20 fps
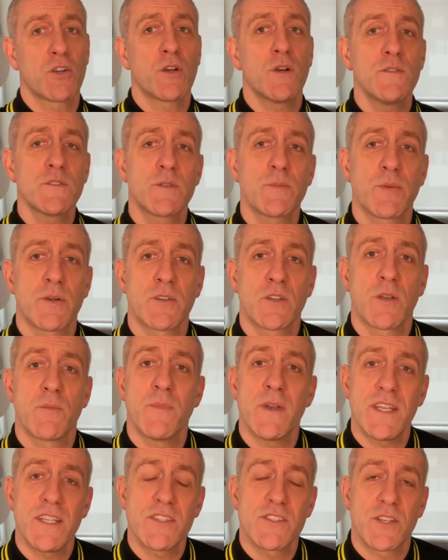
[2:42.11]
comfortable
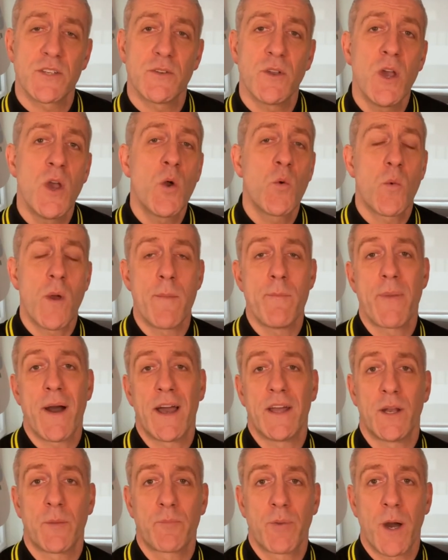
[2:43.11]
committing to when
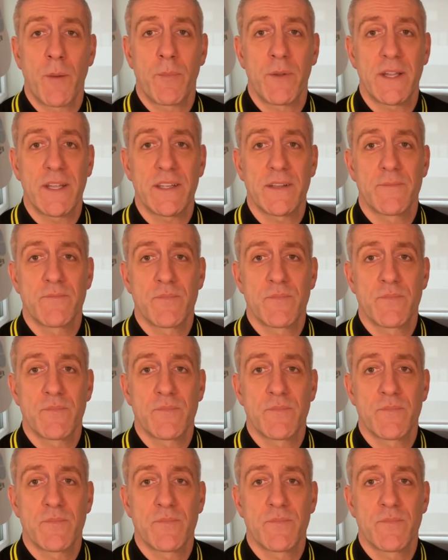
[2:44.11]
buying a property.